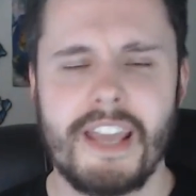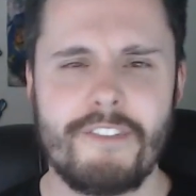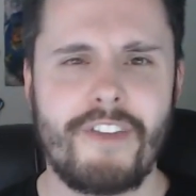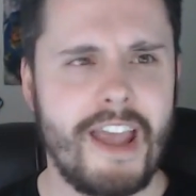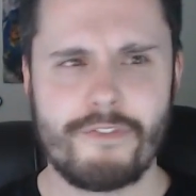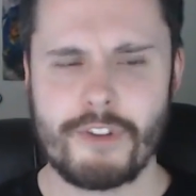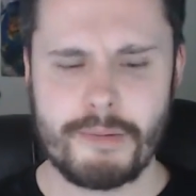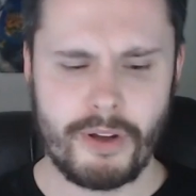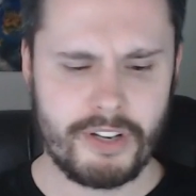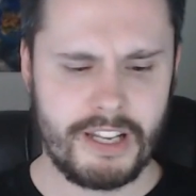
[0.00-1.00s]
If
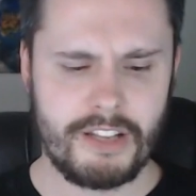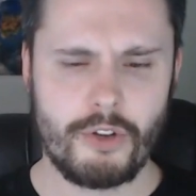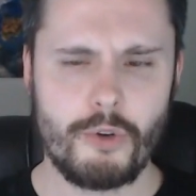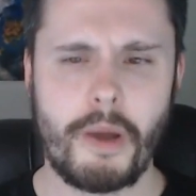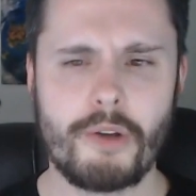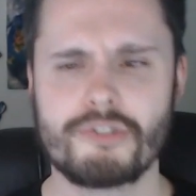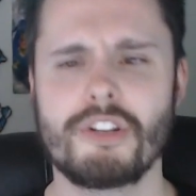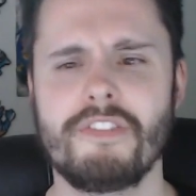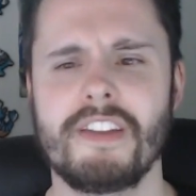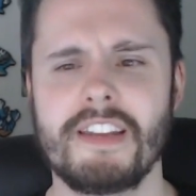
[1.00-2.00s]
everybody who
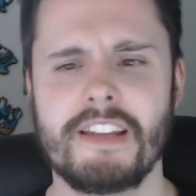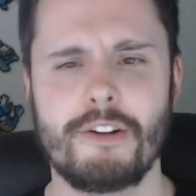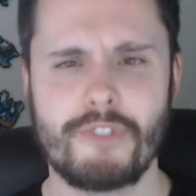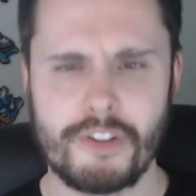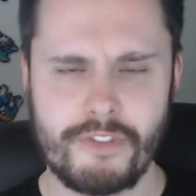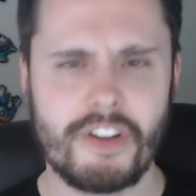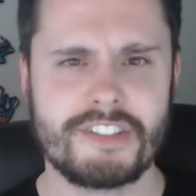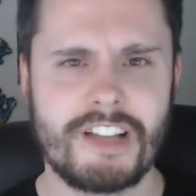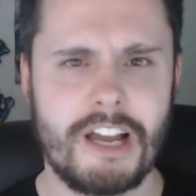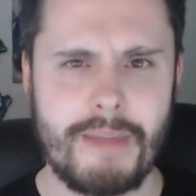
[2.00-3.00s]
posted a video for the
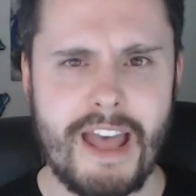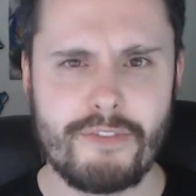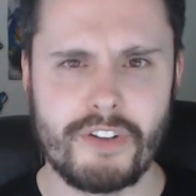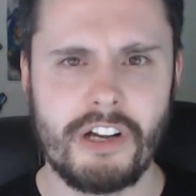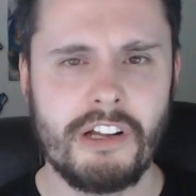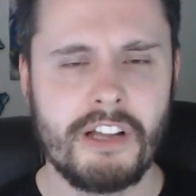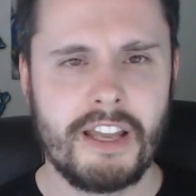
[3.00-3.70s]
first time ever